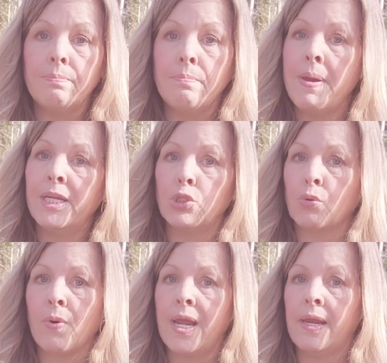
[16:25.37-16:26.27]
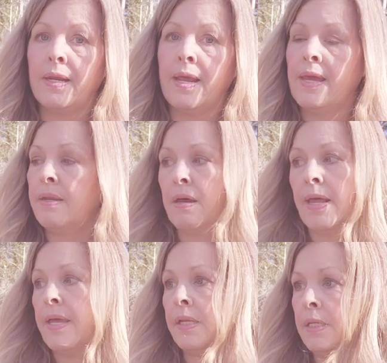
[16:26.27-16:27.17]
rain and not
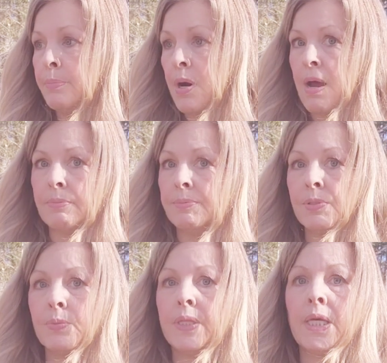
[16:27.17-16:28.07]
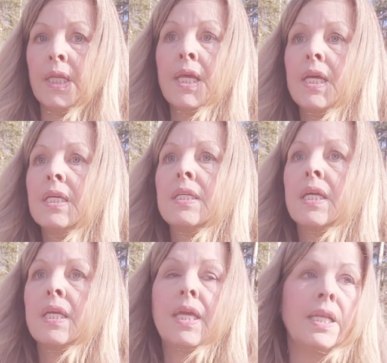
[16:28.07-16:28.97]
had any problems with it
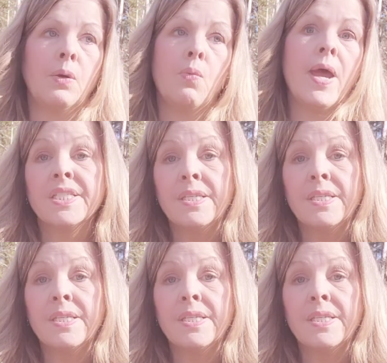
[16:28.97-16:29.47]
getting wet.